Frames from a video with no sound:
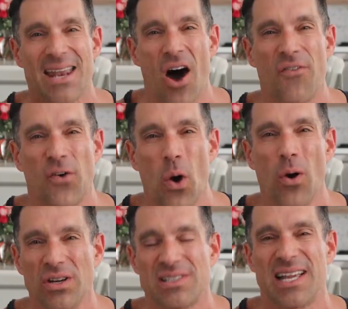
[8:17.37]
And of
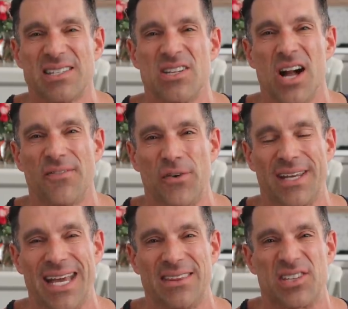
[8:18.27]
course, let's not
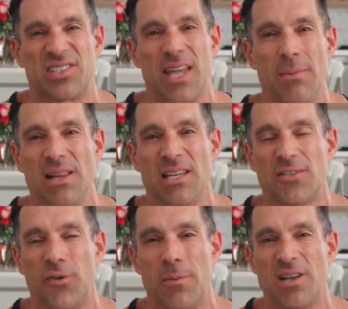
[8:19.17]
forget the
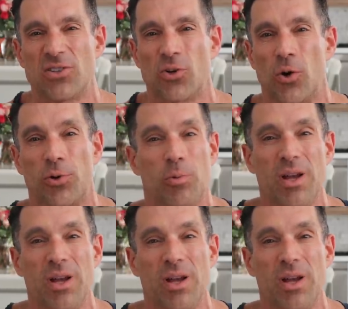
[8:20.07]
stimulus for muscle growth,